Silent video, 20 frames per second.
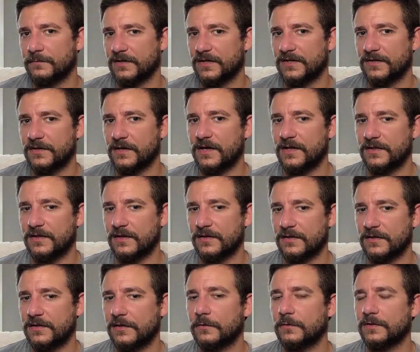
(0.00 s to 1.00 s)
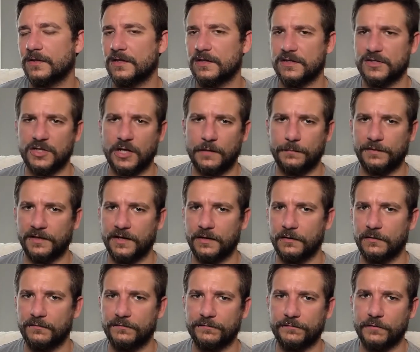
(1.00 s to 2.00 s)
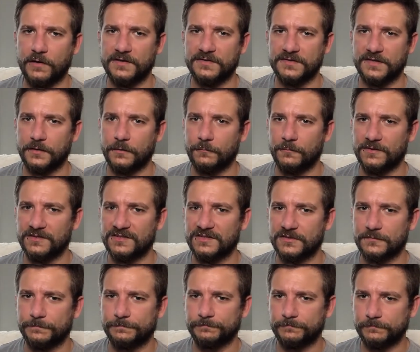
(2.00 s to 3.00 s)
but I think only the top layer of frosting was